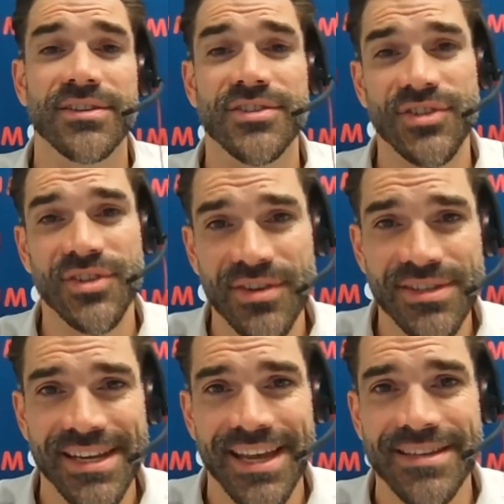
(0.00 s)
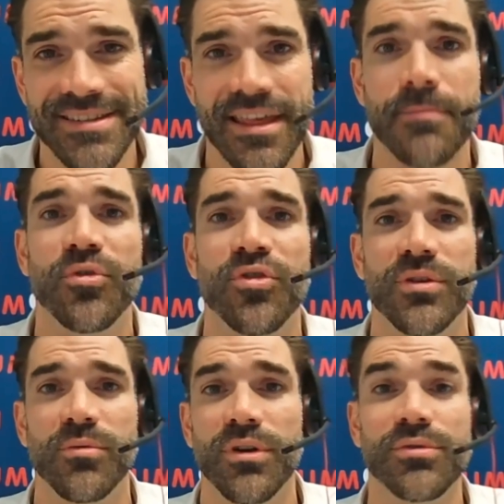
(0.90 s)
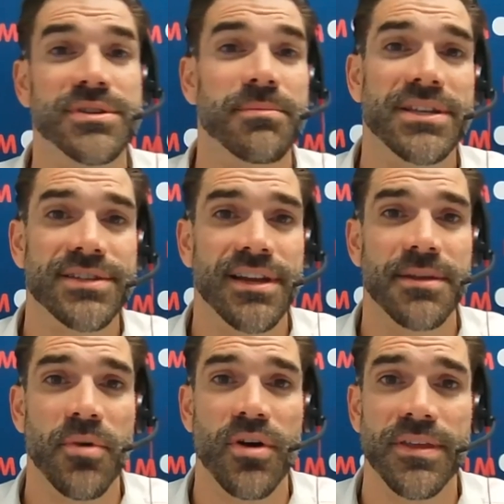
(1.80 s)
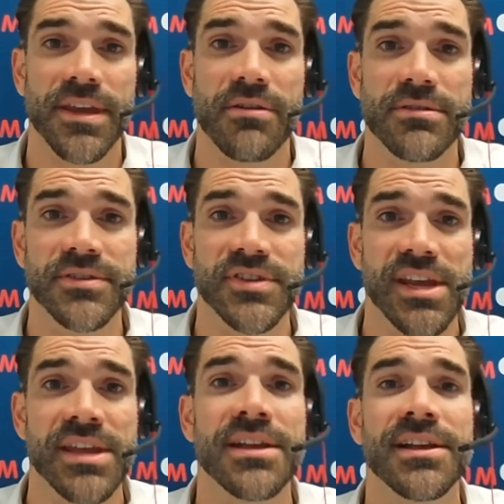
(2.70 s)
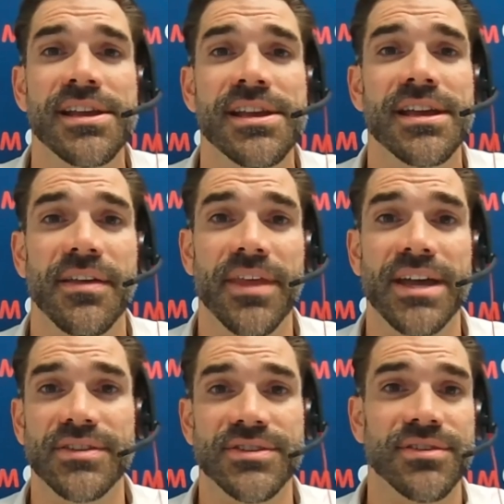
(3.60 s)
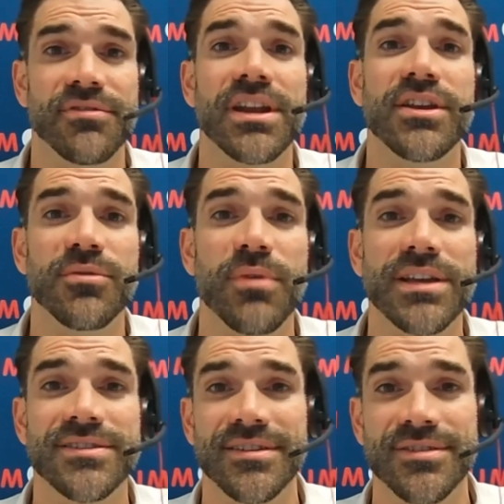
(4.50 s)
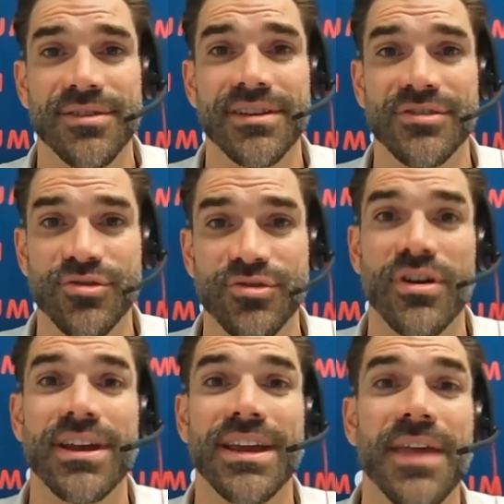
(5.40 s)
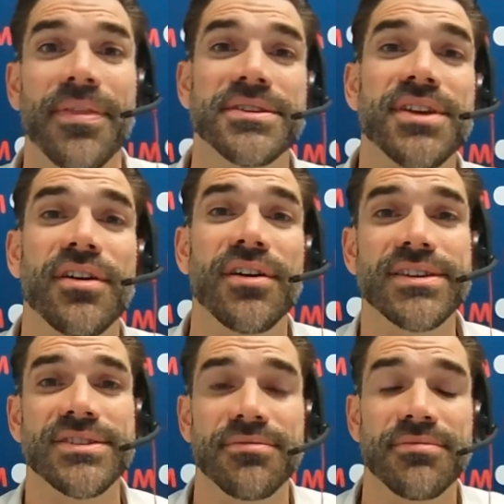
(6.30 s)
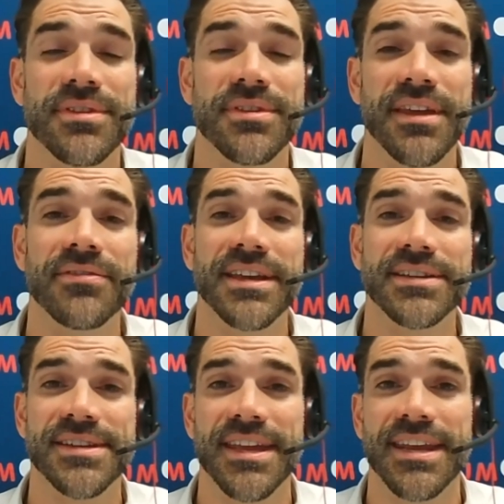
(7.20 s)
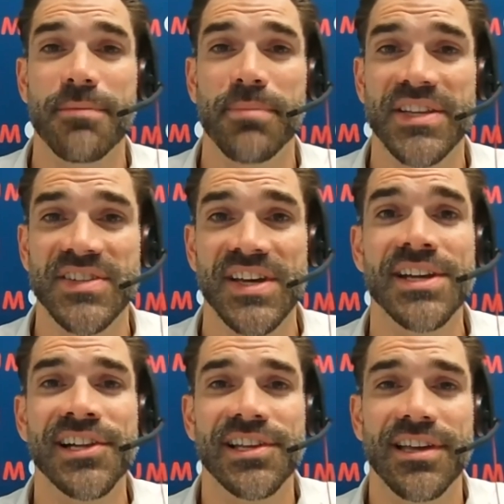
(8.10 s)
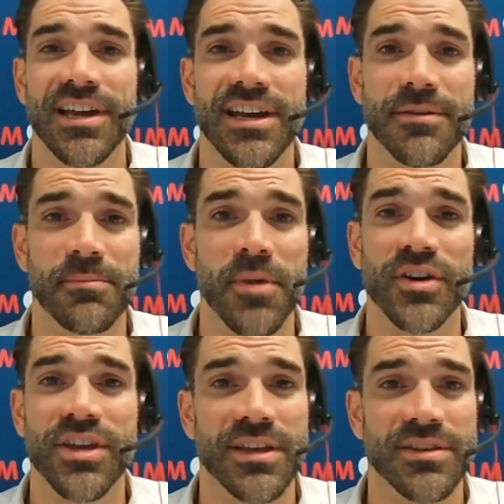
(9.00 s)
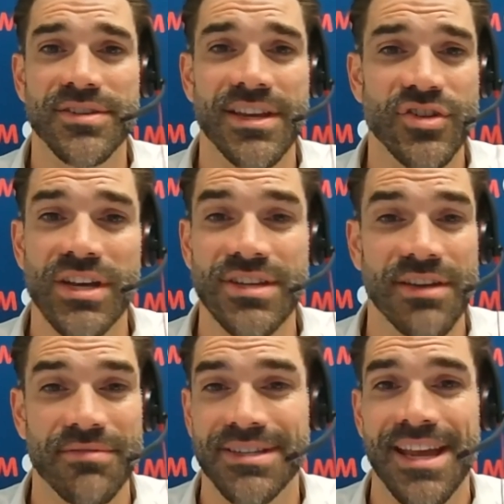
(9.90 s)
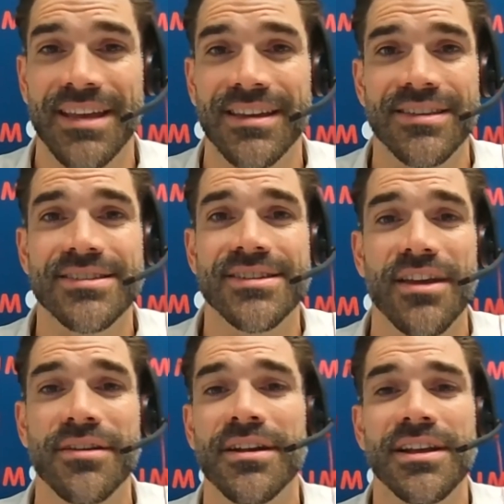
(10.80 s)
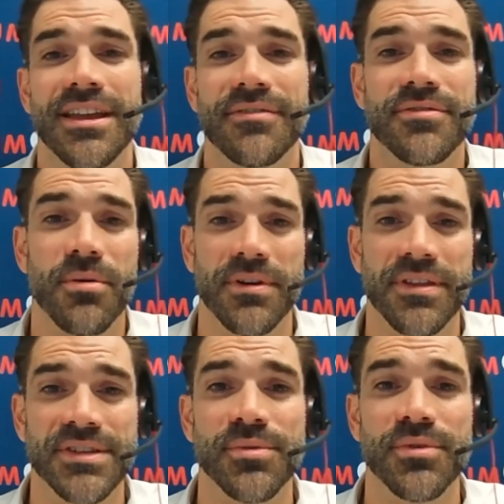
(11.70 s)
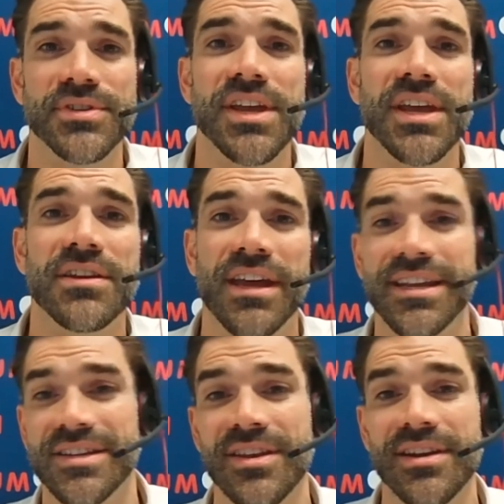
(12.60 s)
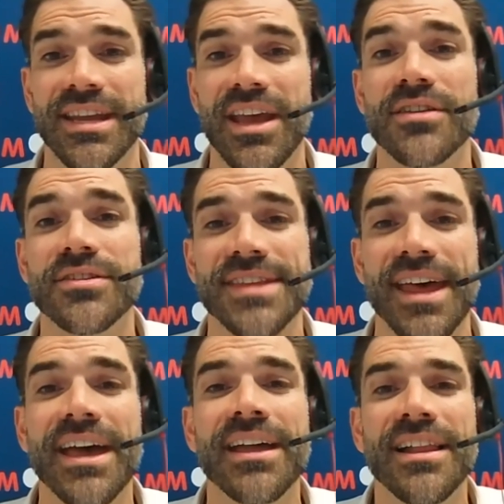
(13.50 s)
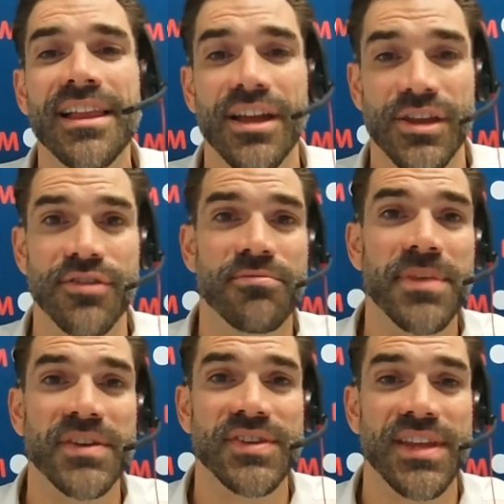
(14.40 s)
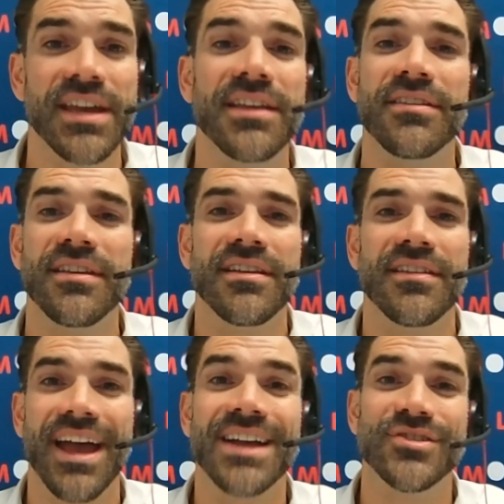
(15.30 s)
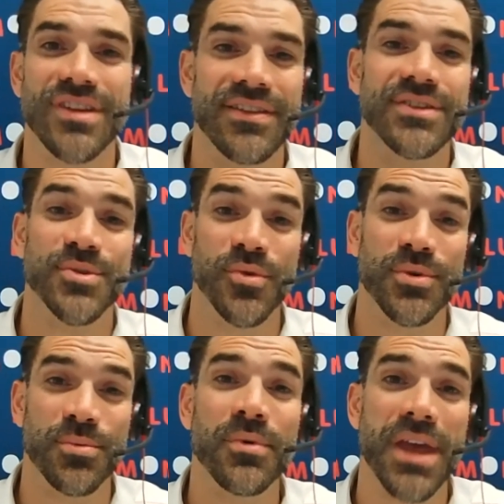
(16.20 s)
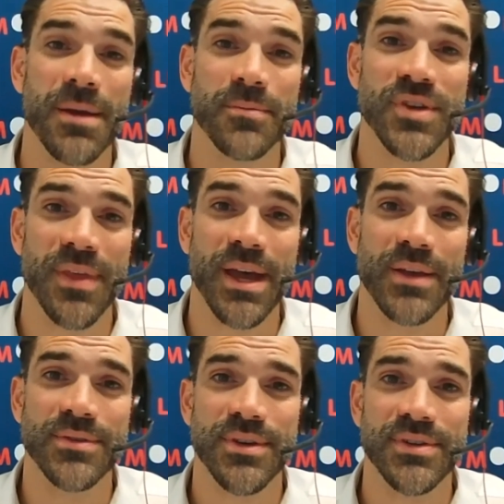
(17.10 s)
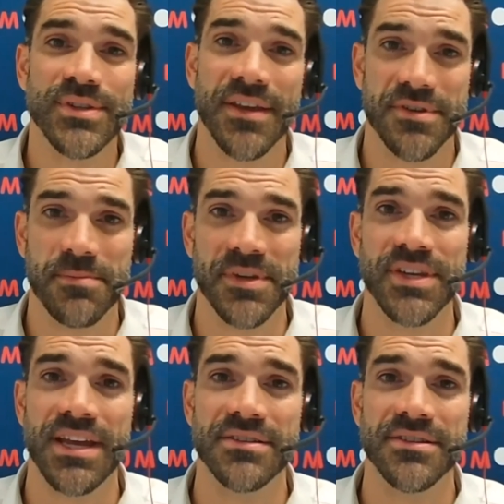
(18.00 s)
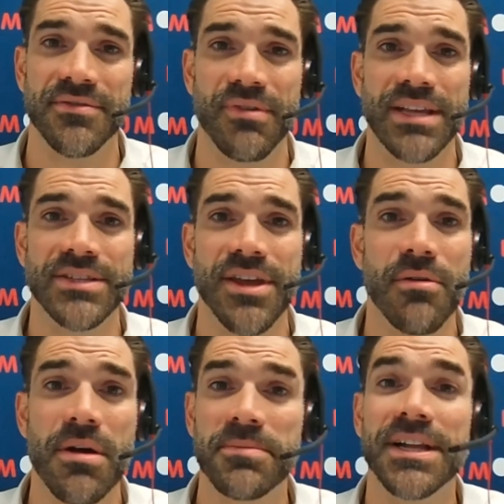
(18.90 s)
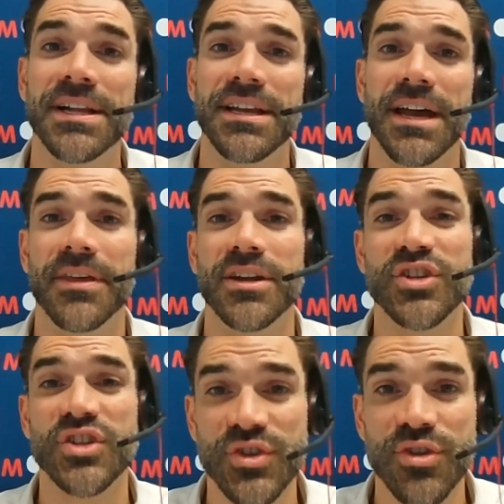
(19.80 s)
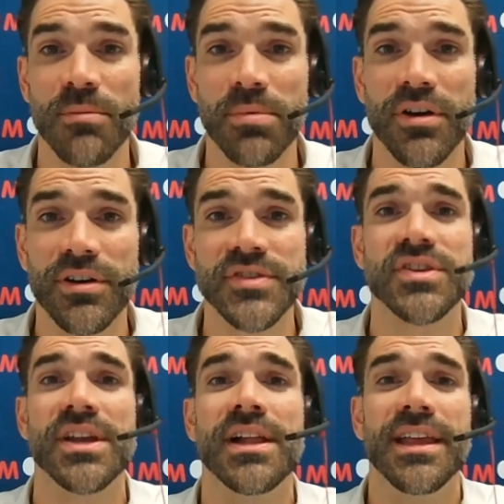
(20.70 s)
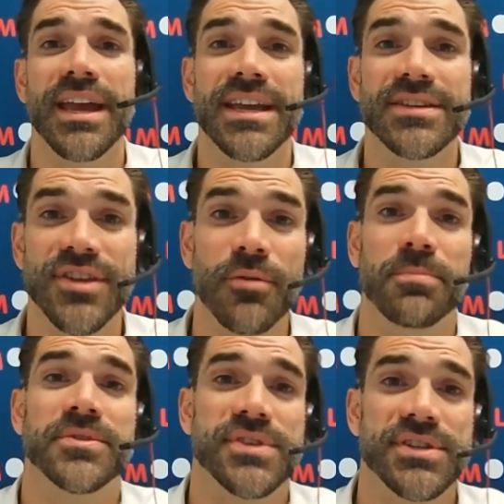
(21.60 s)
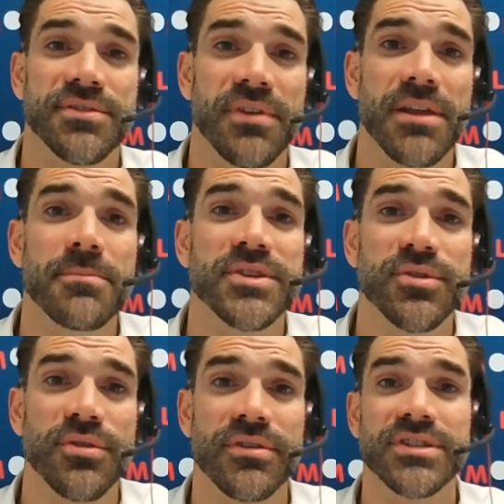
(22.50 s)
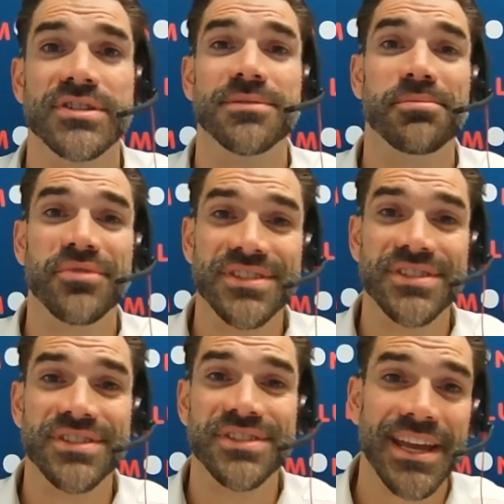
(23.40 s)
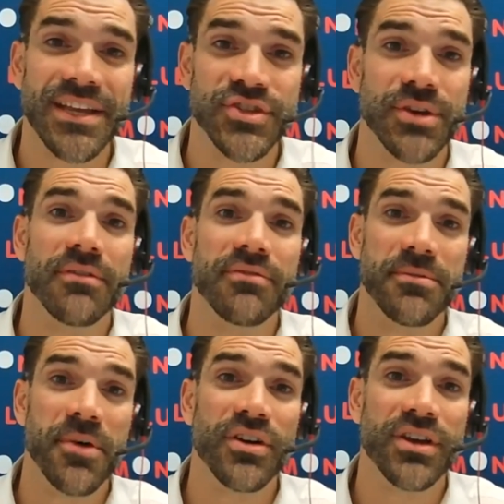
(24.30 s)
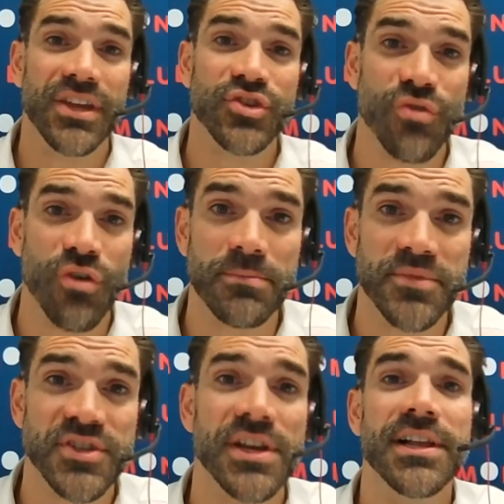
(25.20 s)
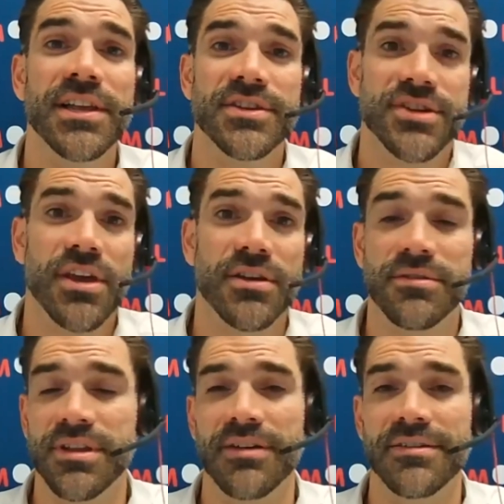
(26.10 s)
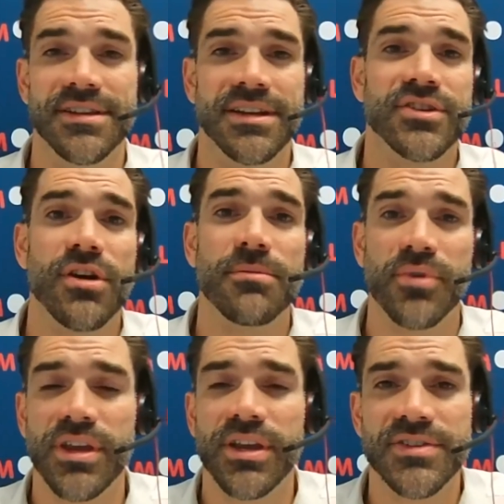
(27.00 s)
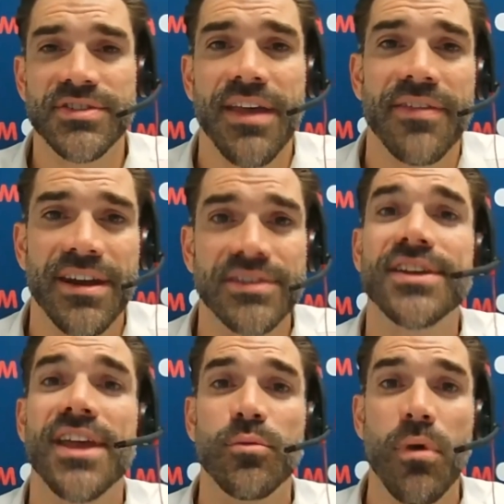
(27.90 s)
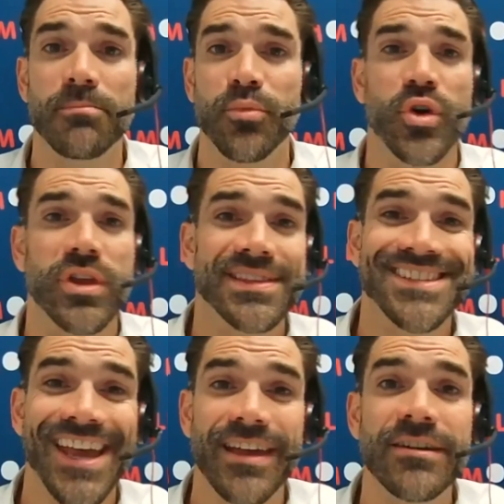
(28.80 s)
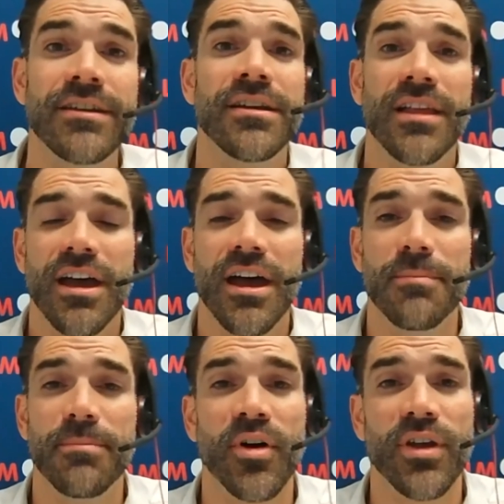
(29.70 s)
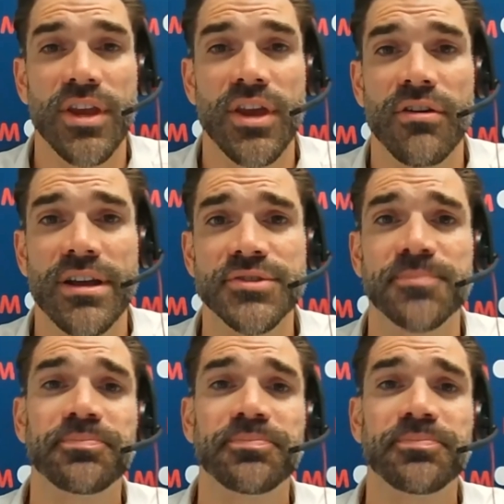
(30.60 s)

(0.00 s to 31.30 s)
As soon as it gets to that point, we'll automatically buy the currency. And that's a really good way to sort of try and get those highs if we think things are going to get better. The market's say changing every second. So if you've got one of these orders in and it suddenly goes there and you've missed it, actually this order will capture that. So it saves you missing out if the rates go up. And then a stop loss is the opposite of a limit order. It's to protect you if the market drops. So, as an example, you could set that at say 1.10, buying euros.